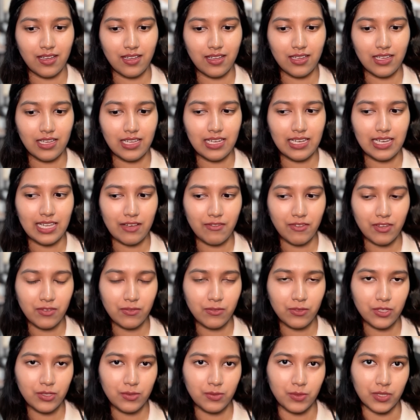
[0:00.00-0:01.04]
11
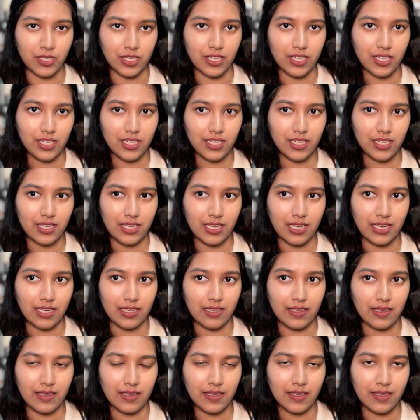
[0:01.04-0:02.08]
would work, I
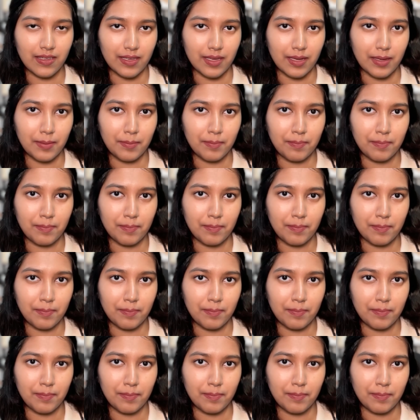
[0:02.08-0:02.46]
think, yeah.